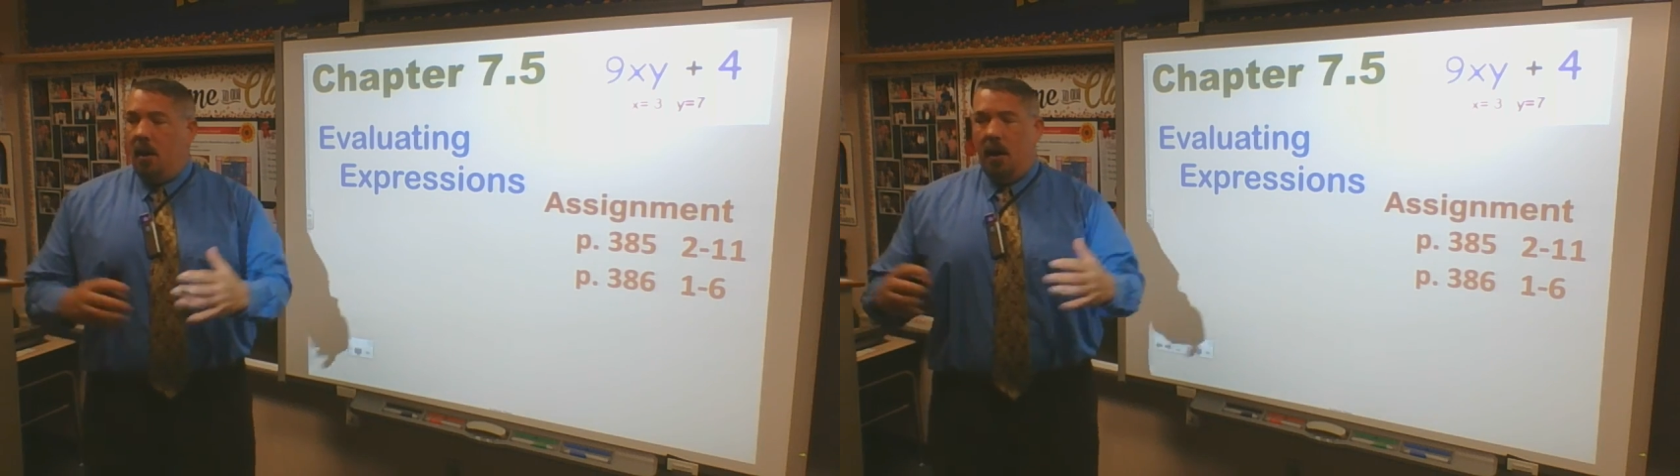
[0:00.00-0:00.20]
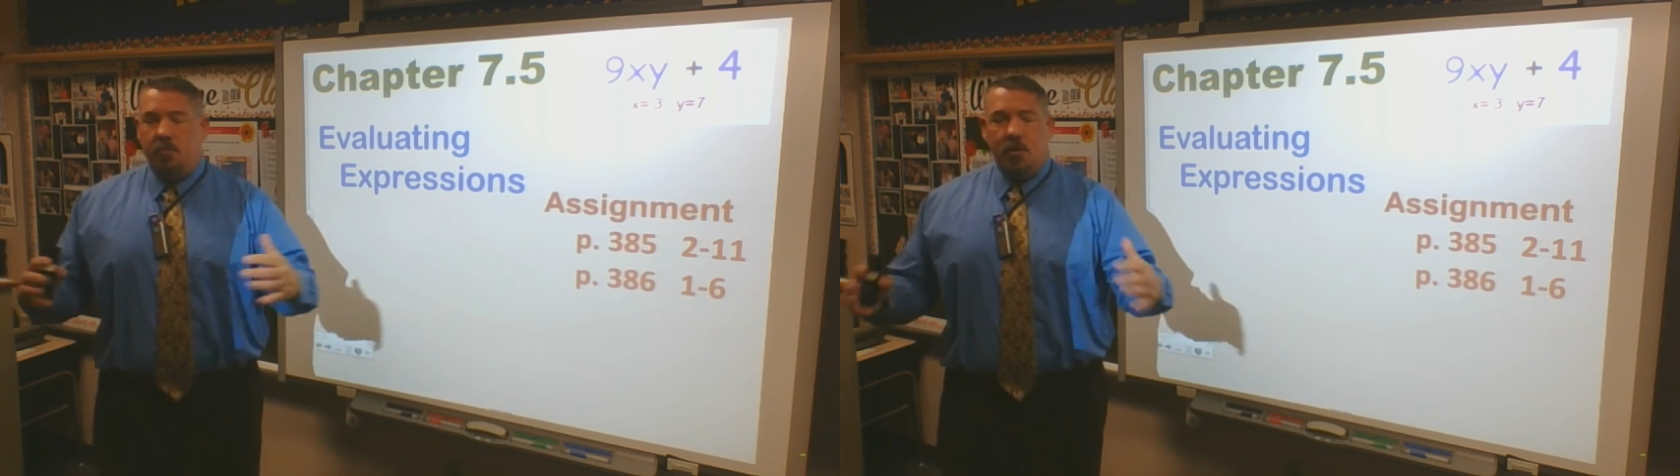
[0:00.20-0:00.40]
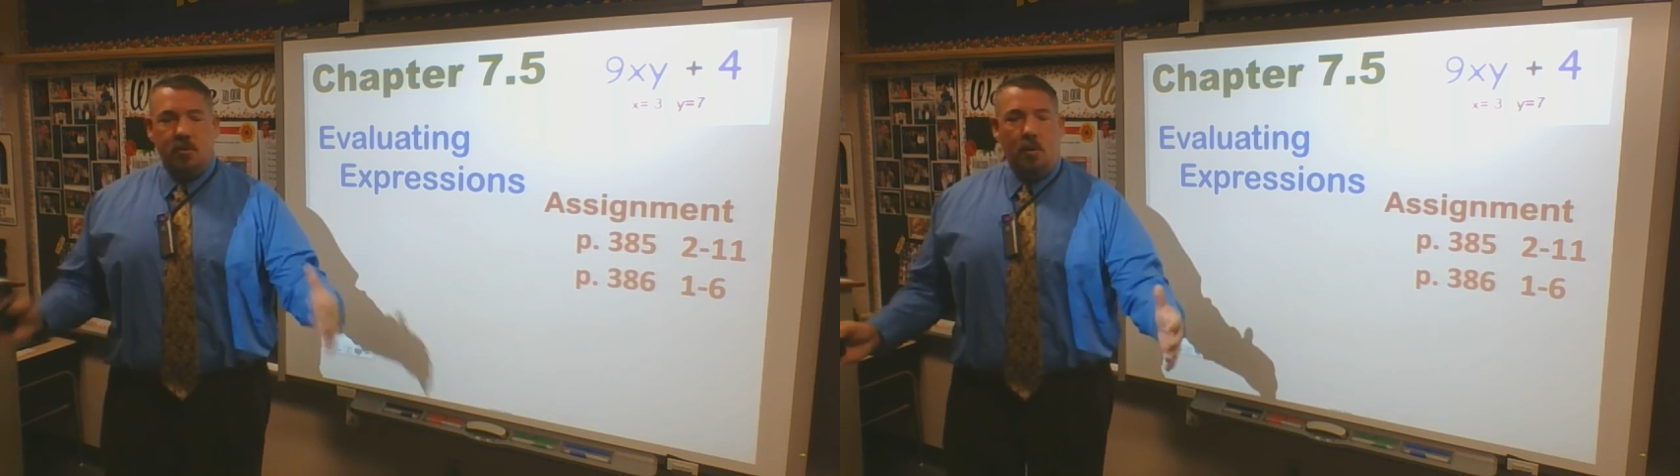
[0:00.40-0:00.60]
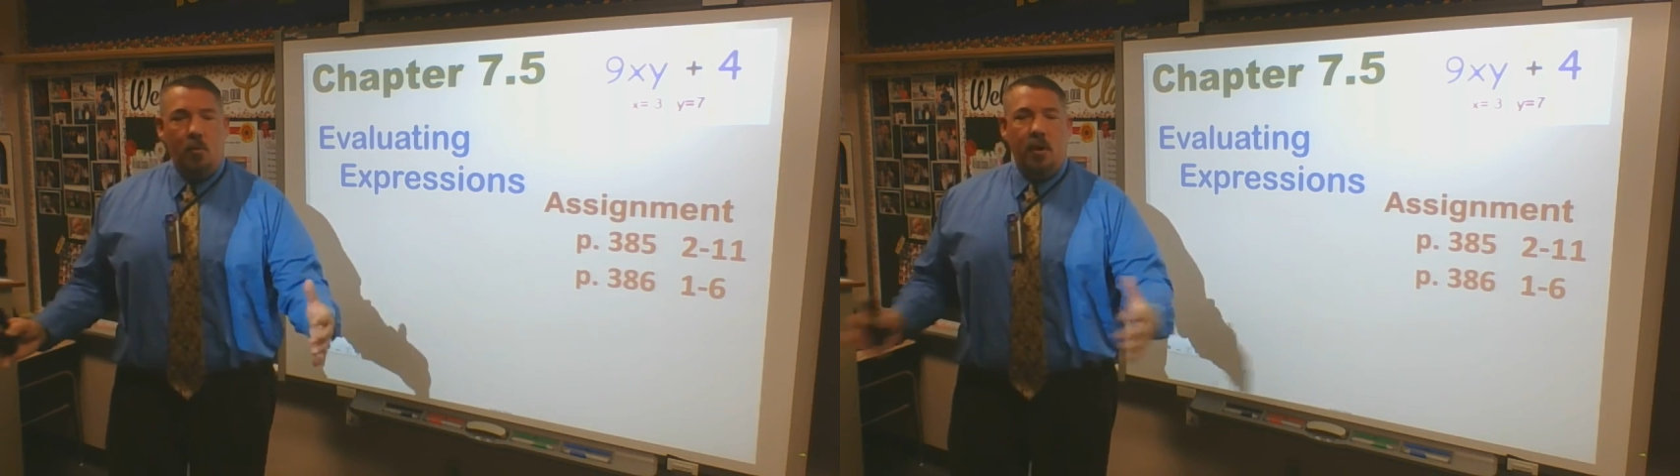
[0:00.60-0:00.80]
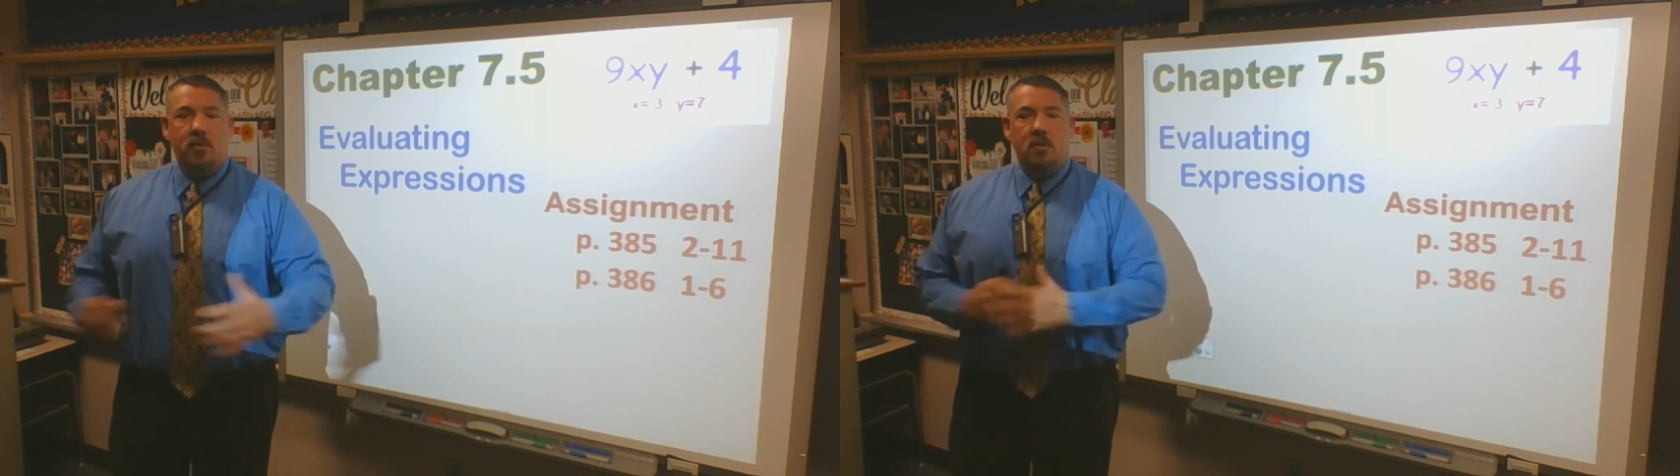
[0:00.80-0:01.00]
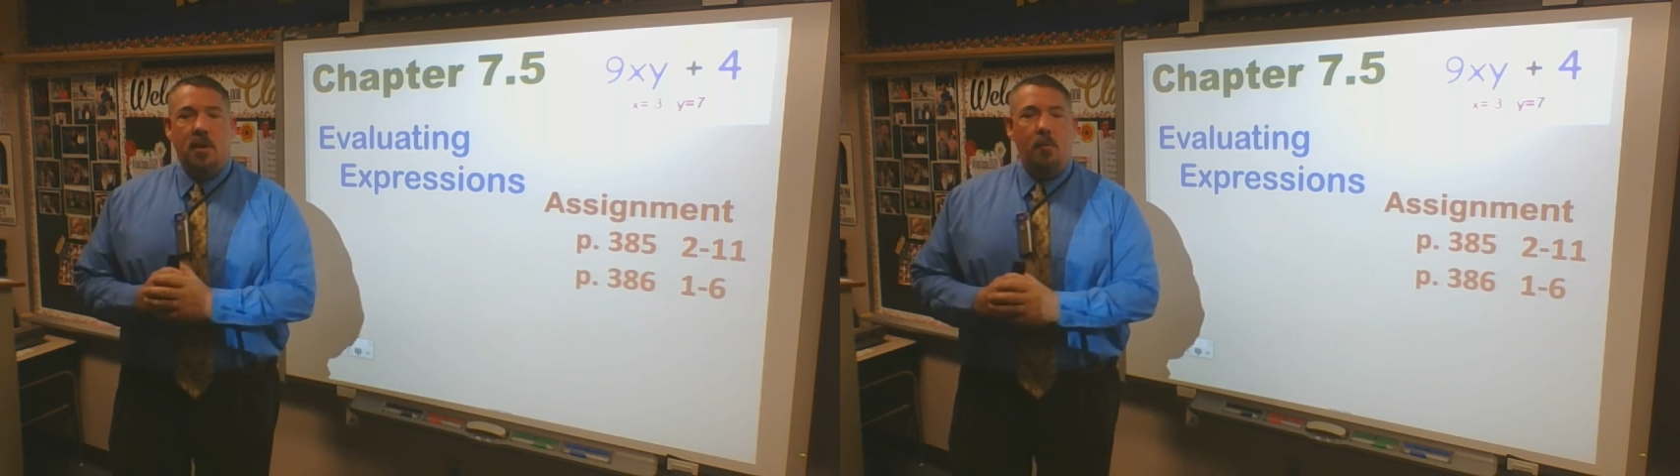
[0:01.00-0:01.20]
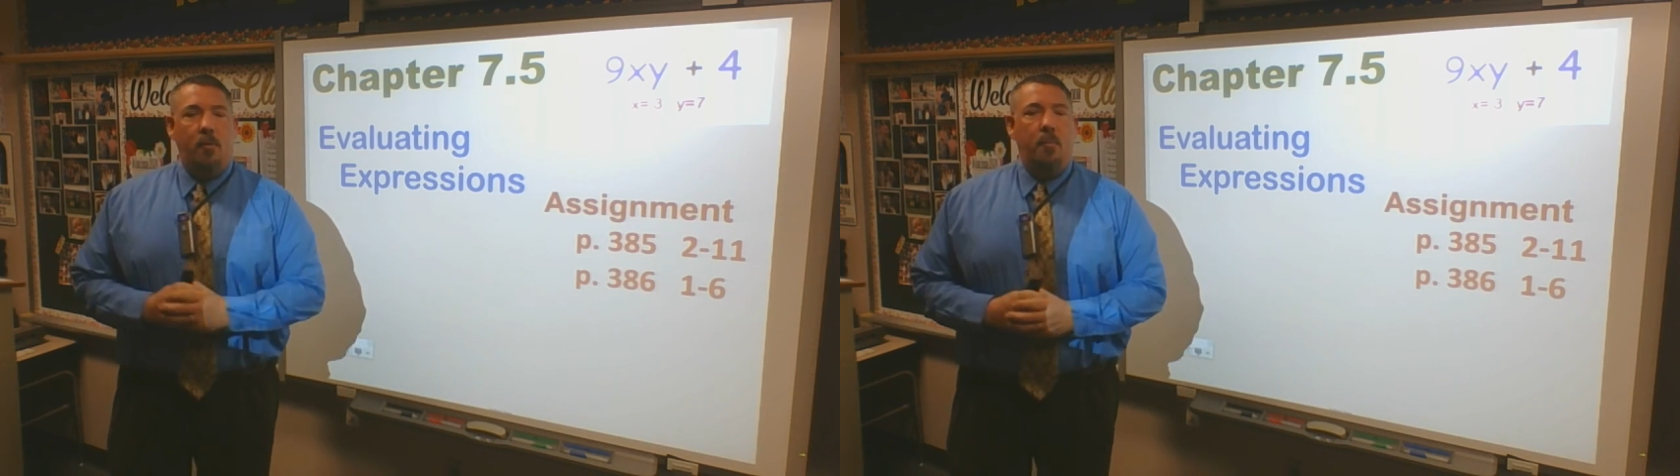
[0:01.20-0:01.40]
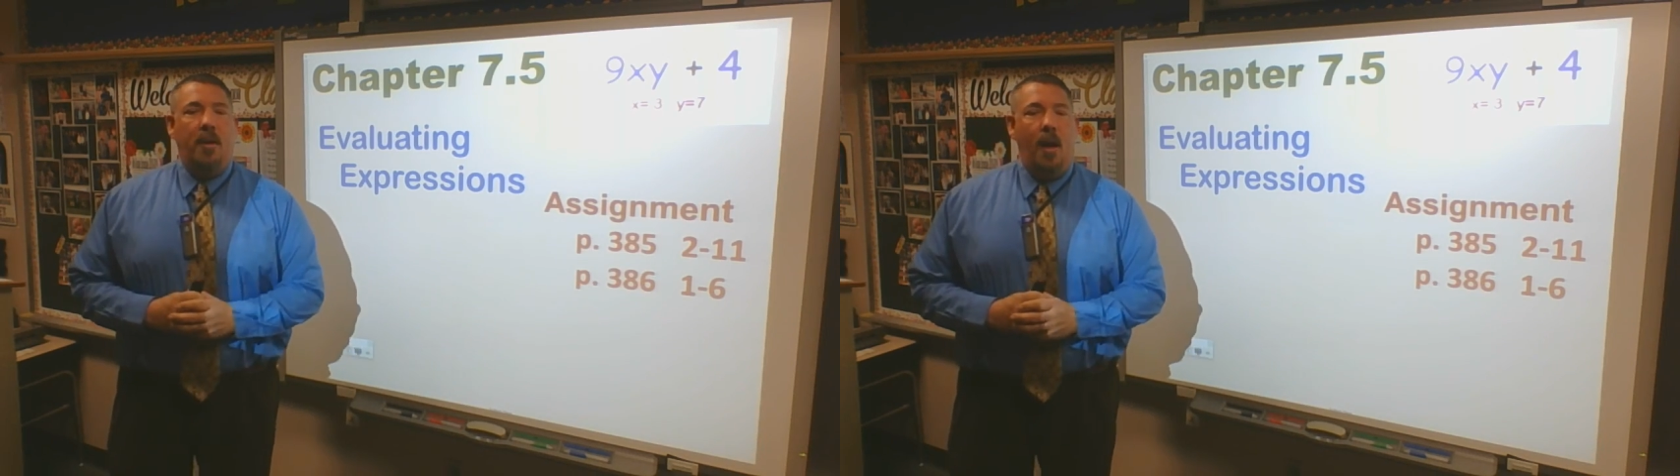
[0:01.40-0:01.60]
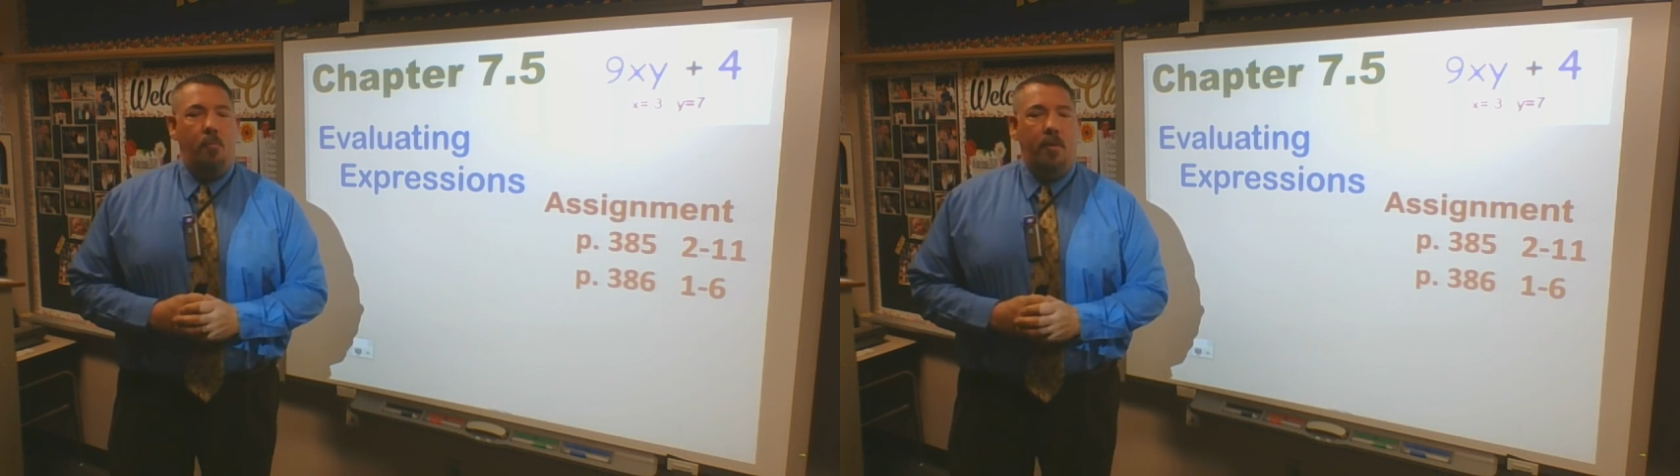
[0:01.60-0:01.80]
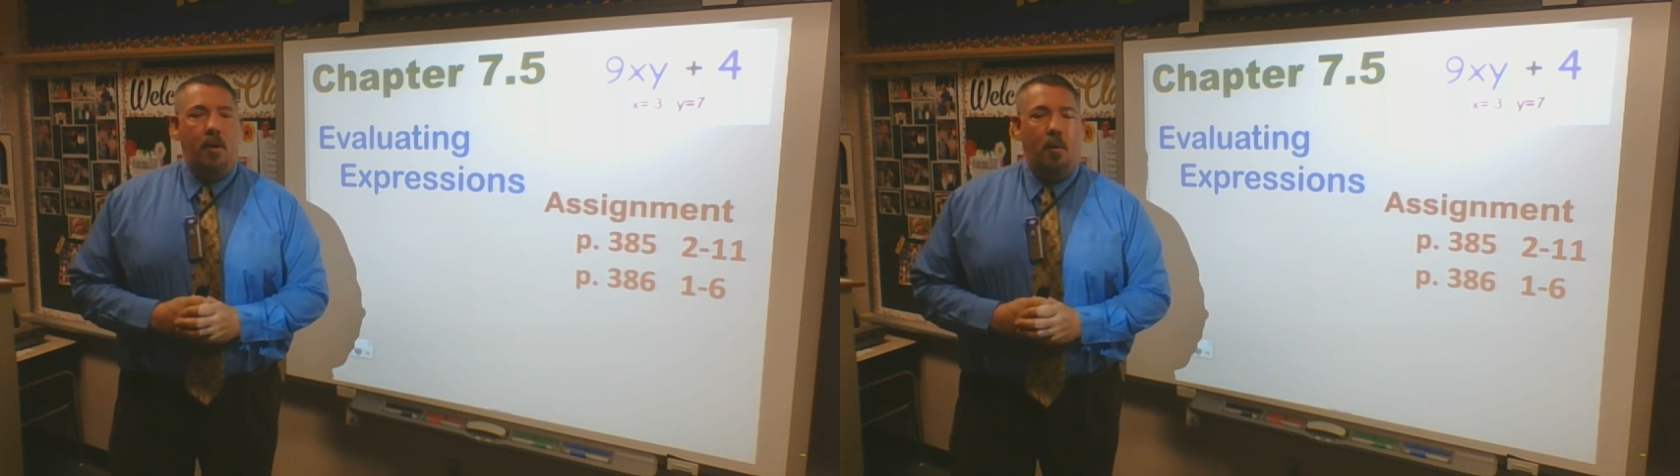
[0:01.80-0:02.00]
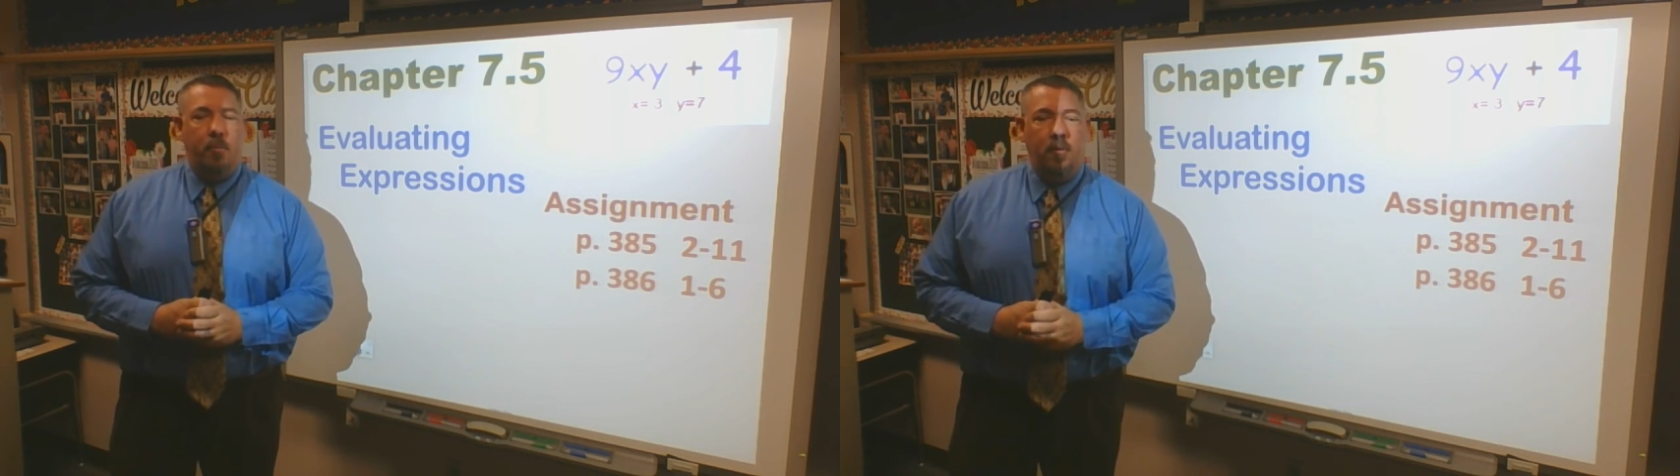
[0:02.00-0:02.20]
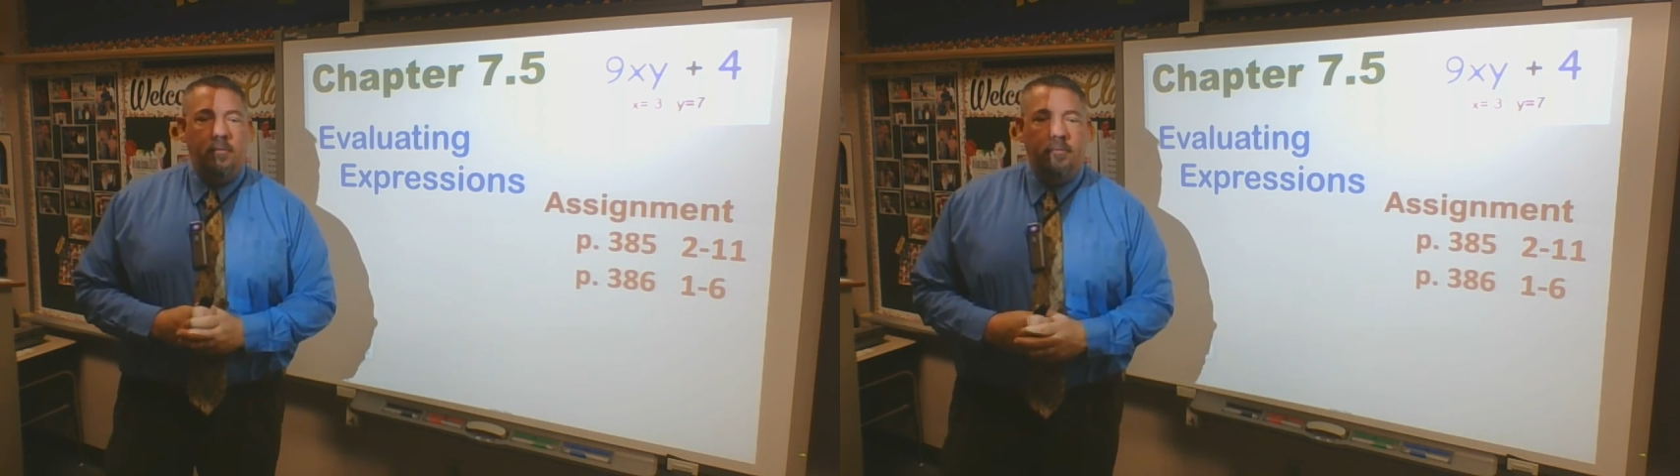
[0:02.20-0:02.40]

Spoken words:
I'm sure someone at your table would be happy to help you.